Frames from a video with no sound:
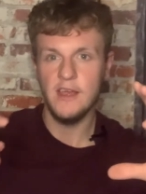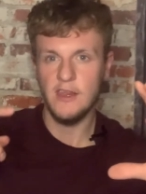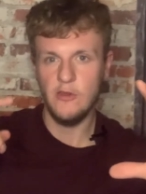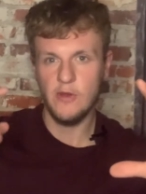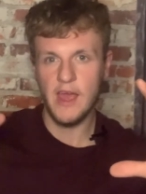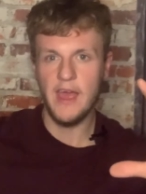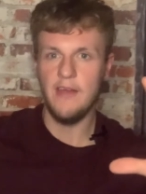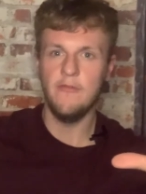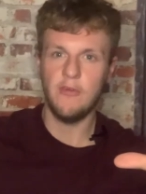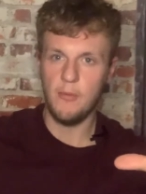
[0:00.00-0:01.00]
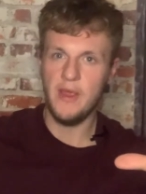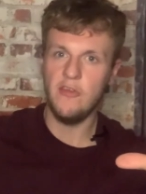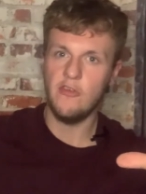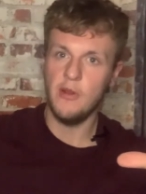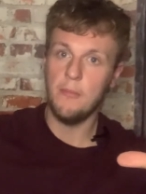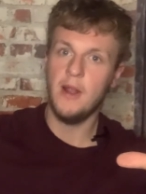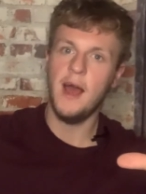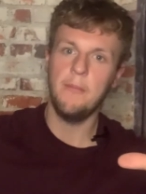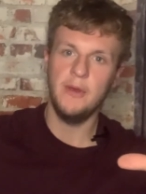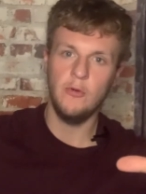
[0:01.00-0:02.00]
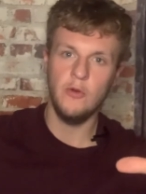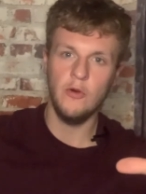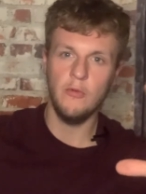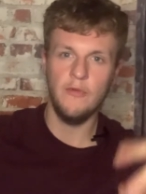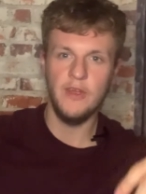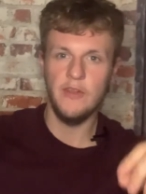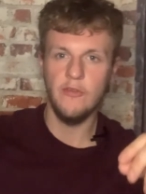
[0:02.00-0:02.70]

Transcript: you get inflammation and plaque buildup within